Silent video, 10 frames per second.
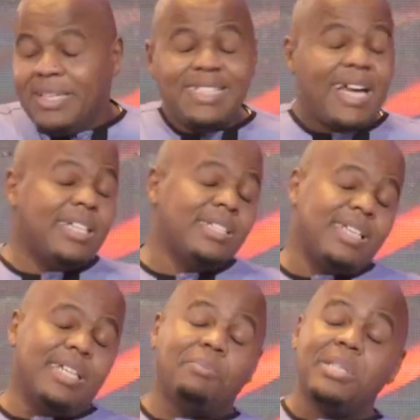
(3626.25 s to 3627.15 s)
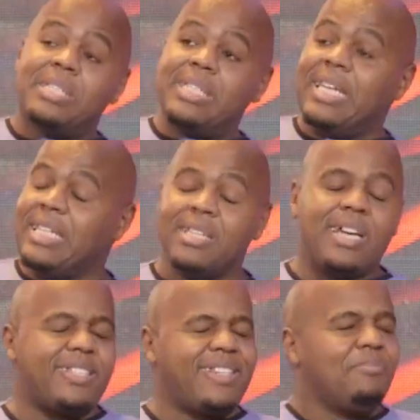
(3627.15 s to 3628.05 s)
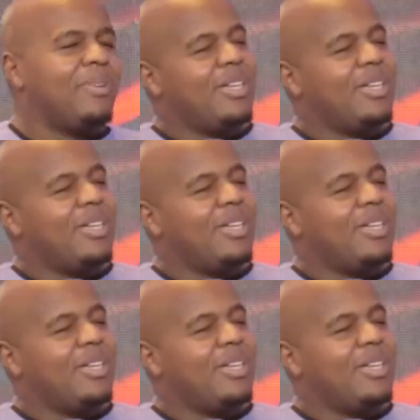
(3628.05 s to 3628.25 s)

turned and said, be still. And he asked them, hey, you